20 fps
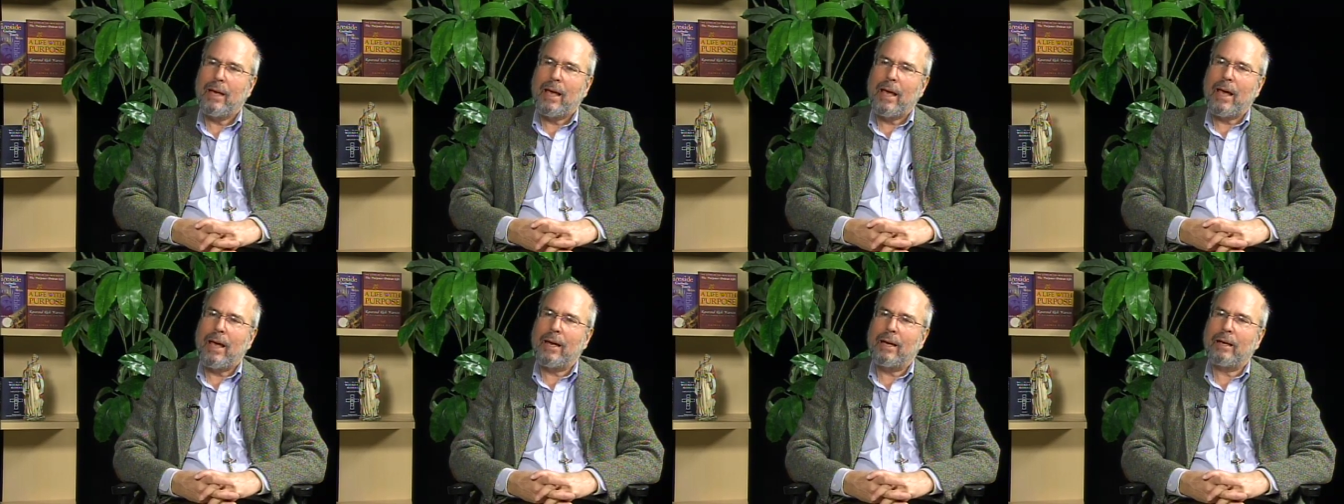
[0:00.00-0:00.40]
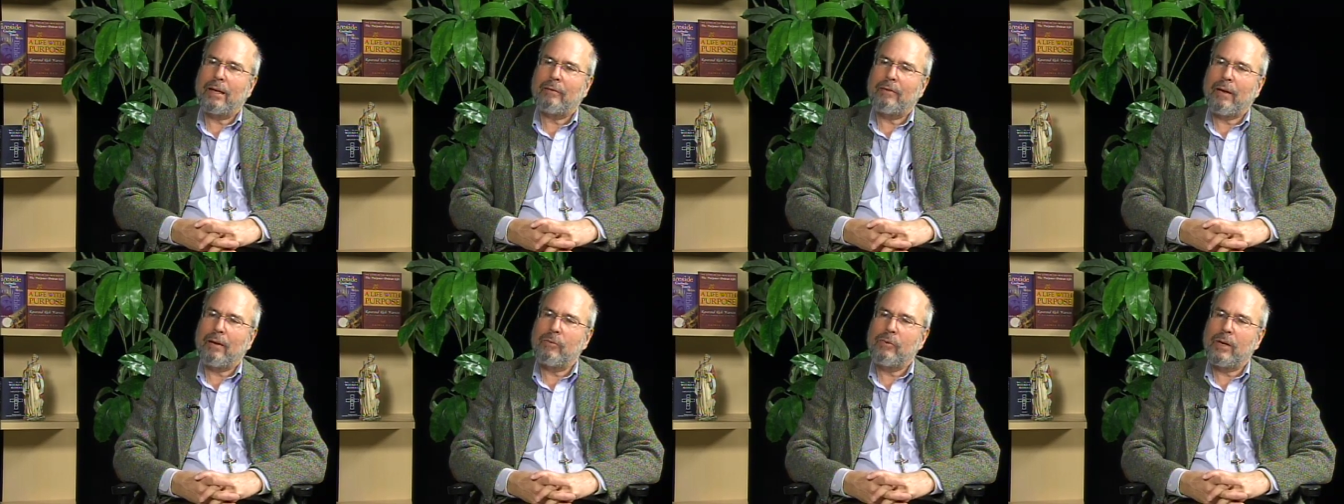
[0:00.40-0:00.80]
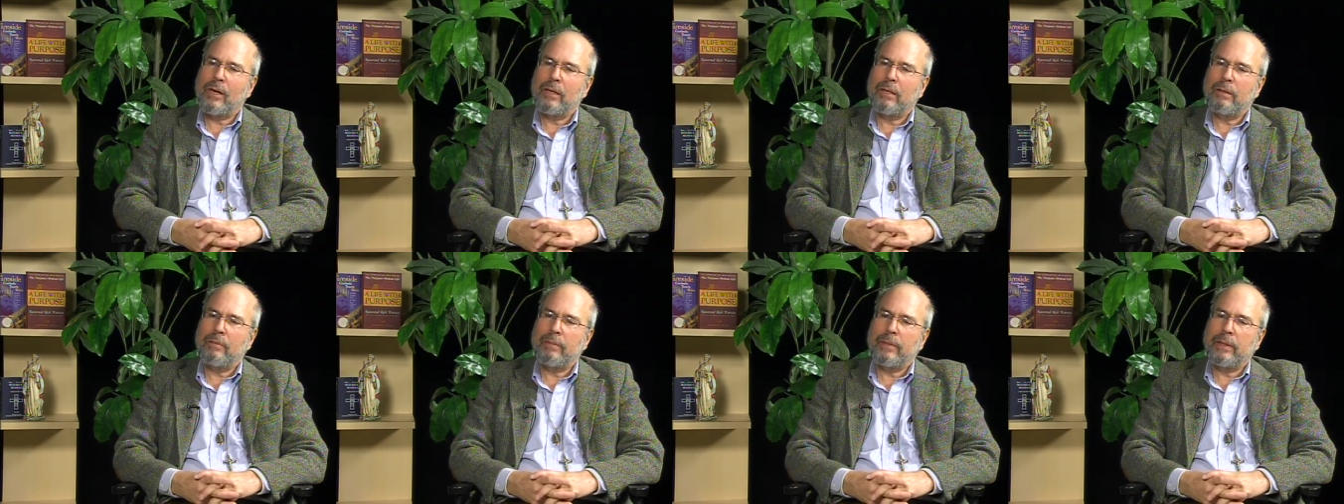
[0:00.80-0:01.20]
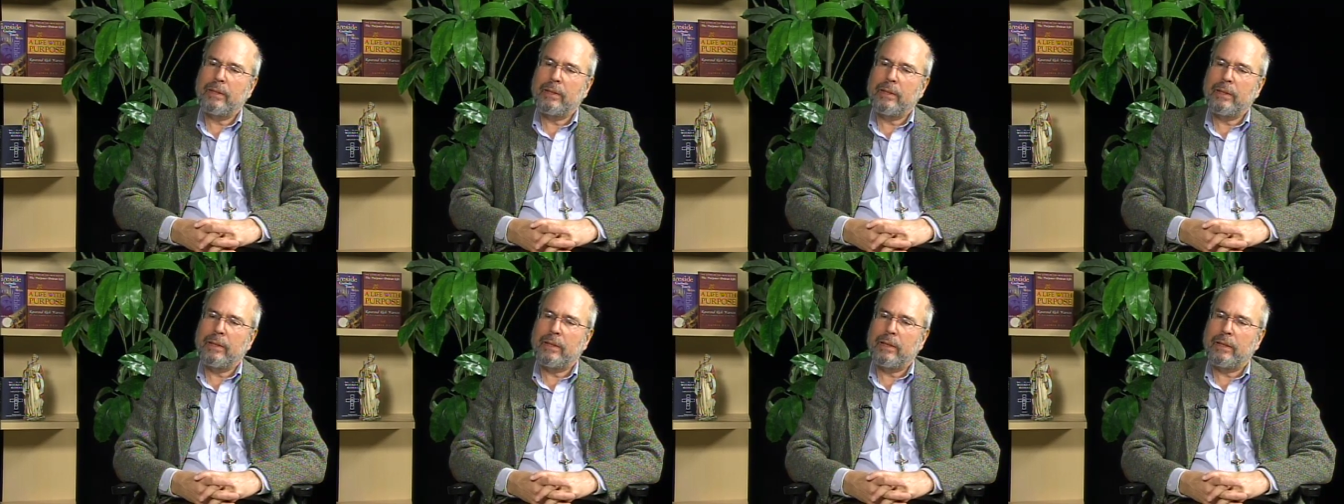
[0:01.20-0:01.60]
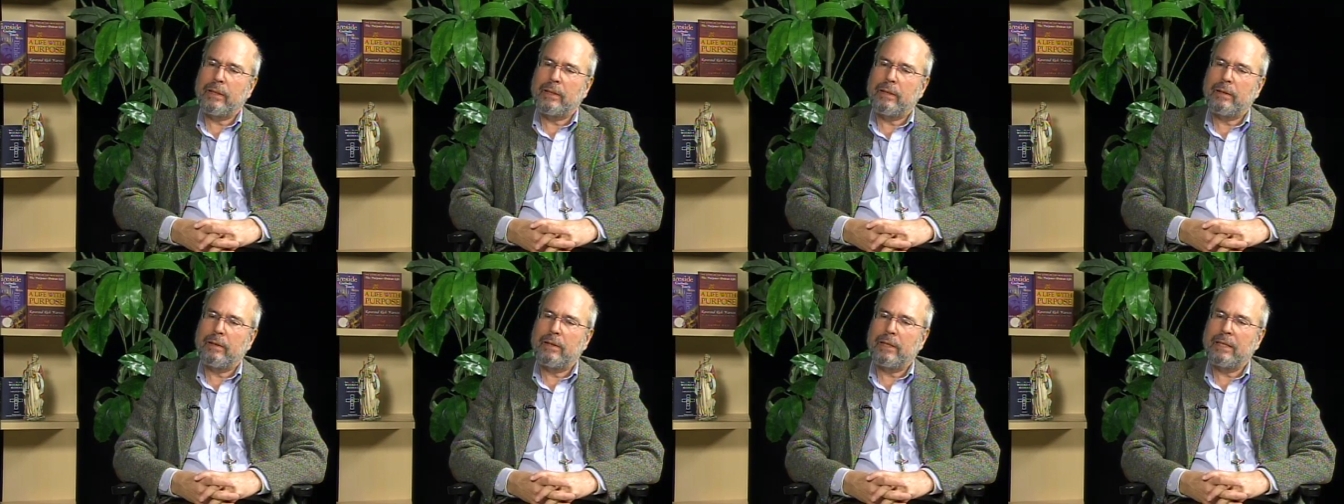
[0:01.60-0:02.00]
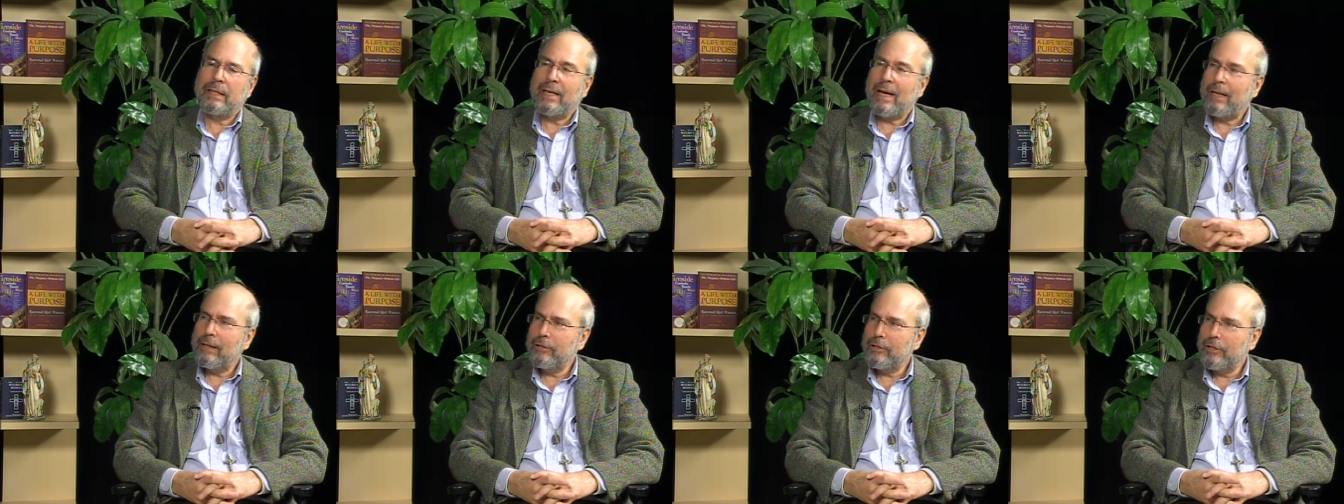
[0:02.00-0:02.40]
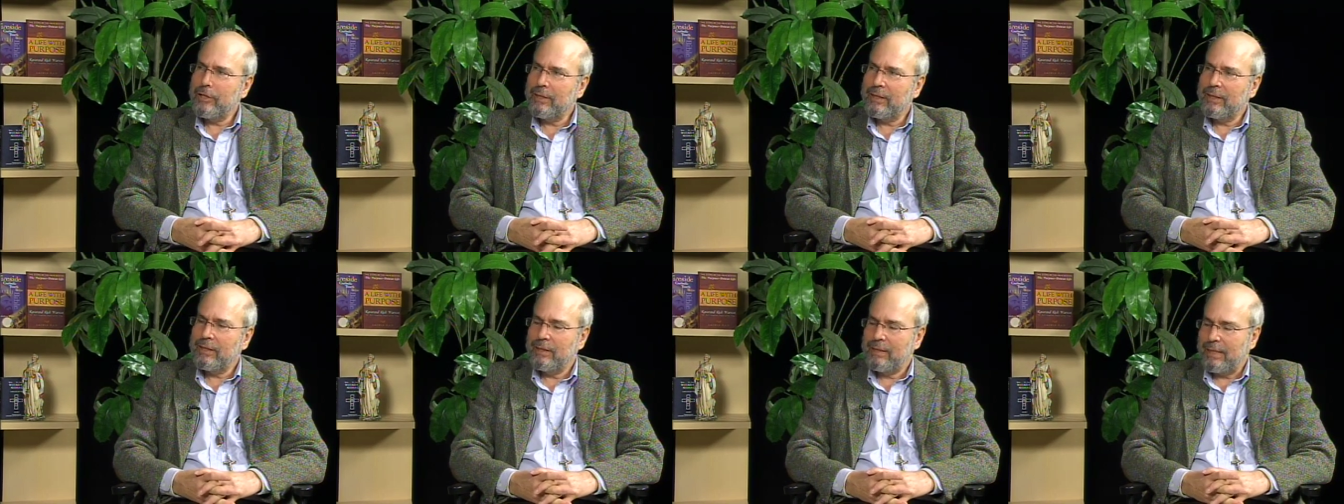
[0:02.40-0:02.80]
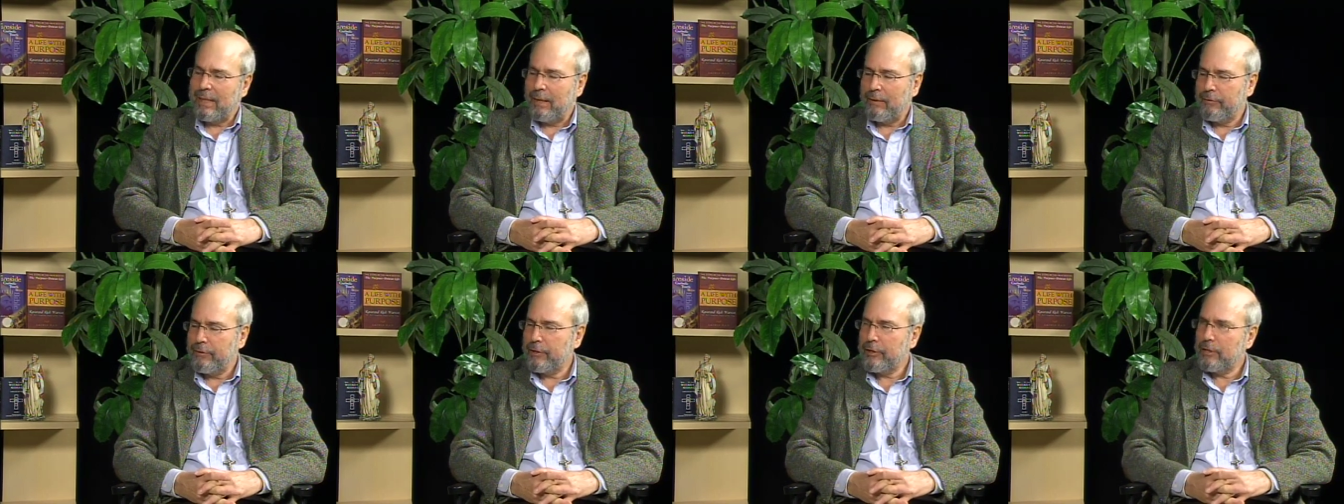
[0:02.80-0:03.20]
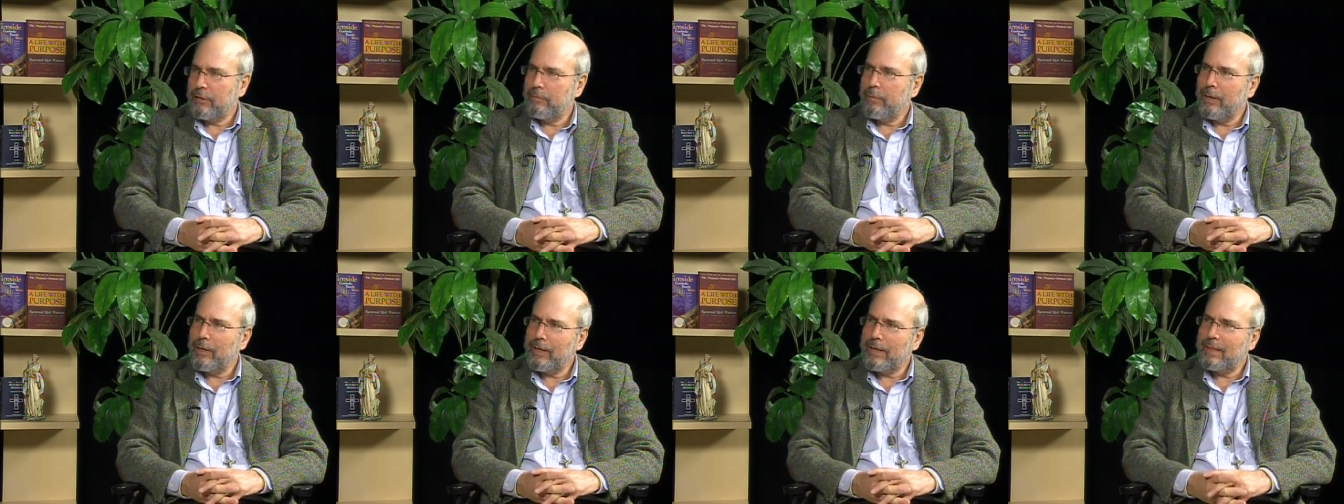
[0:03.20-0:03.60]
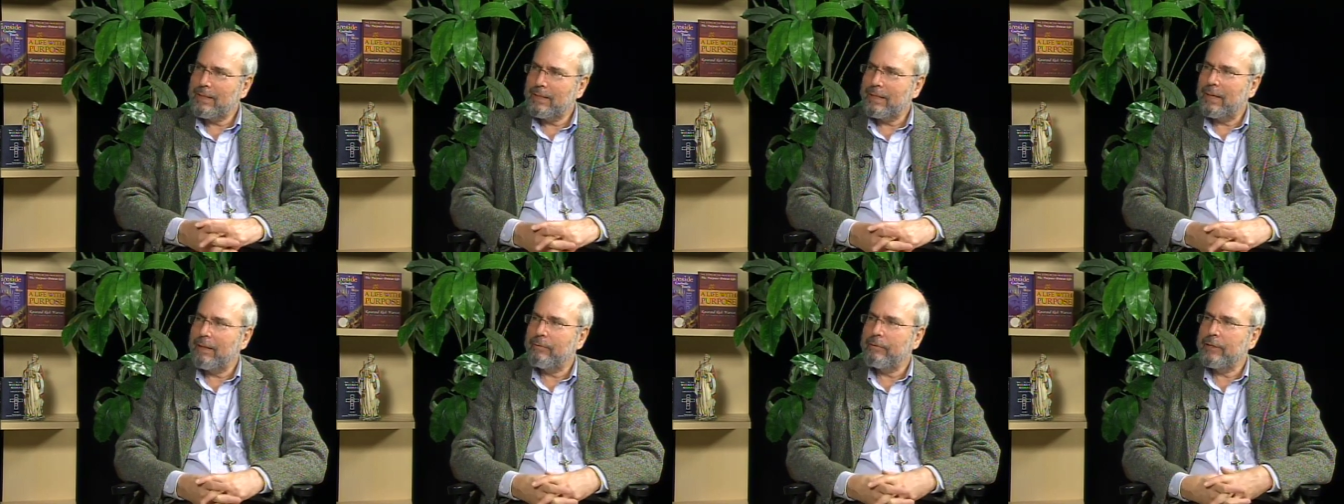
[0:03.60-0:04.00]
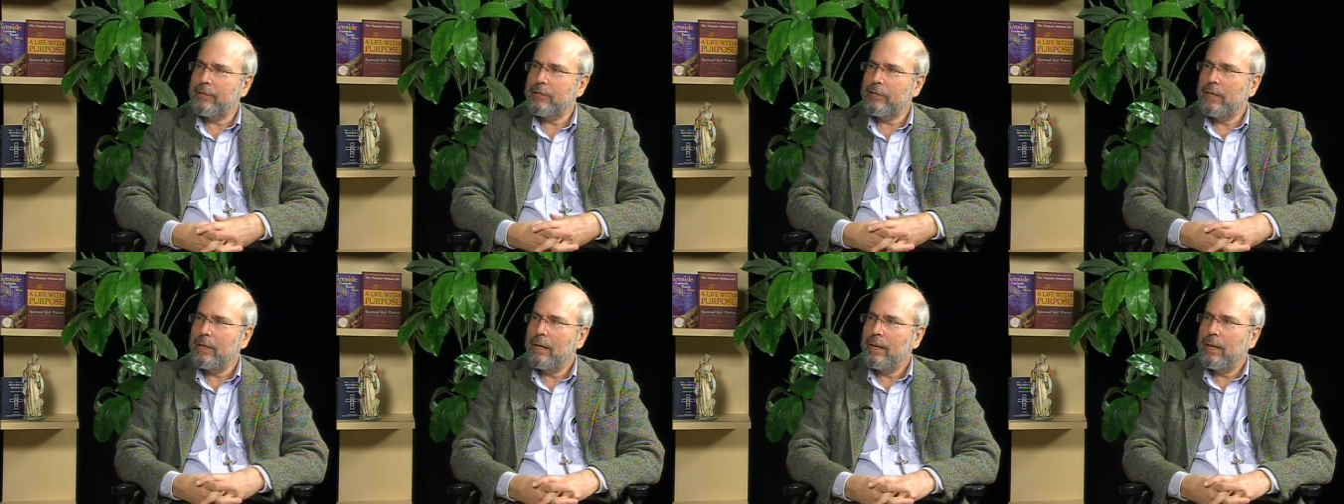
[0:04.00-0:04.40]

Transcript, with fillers: And if I wanted to be uh, intelligently selfish, smart and selfish,